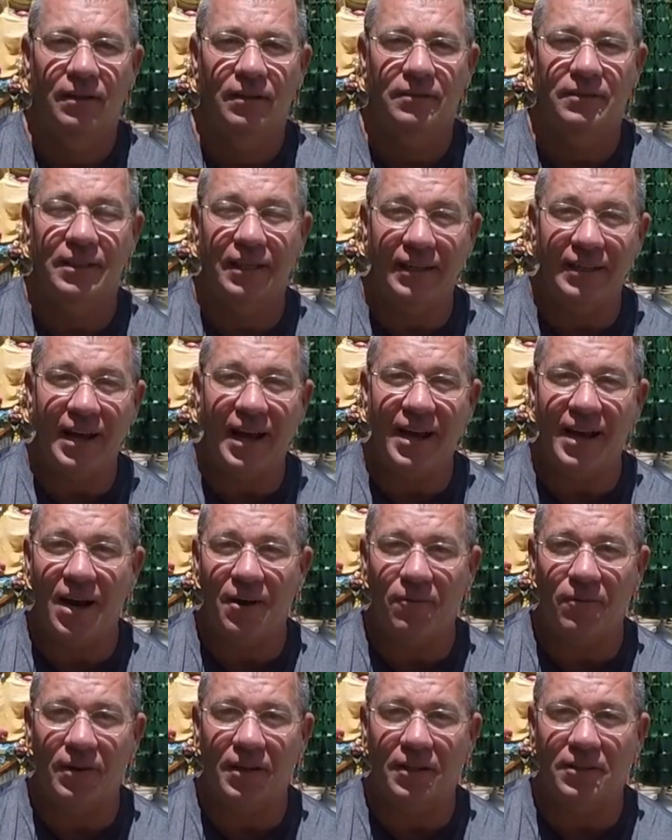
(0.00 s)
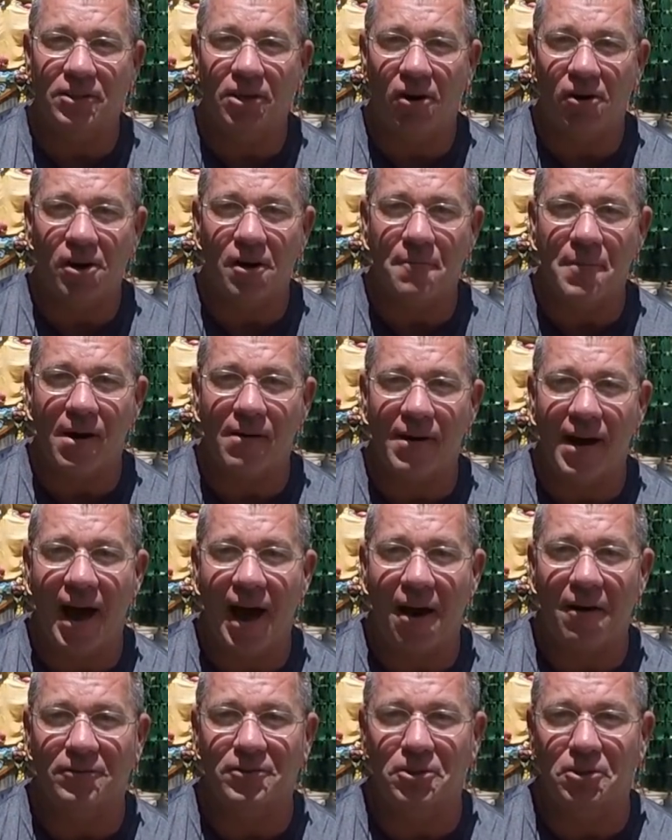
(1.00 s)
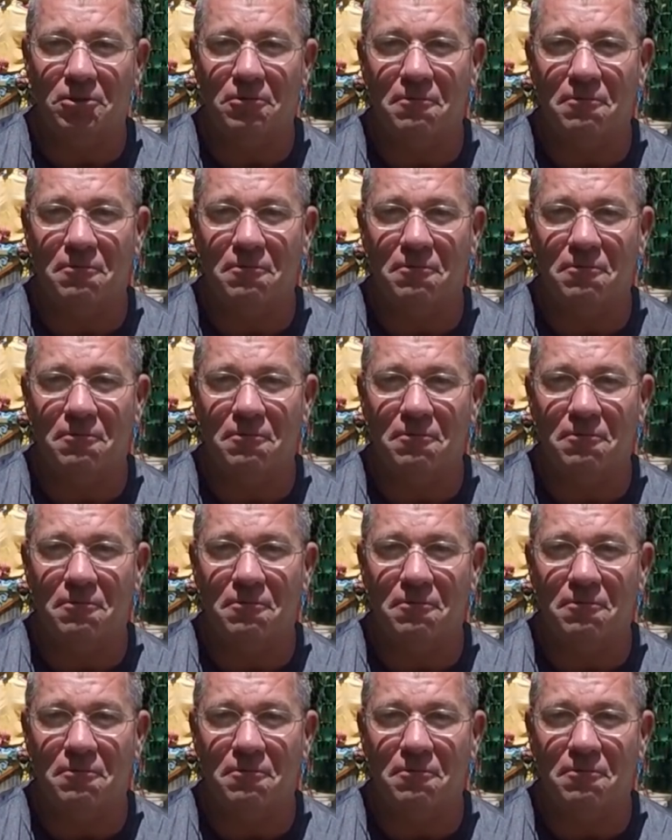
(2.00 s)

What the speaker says: Today I want to talk about how to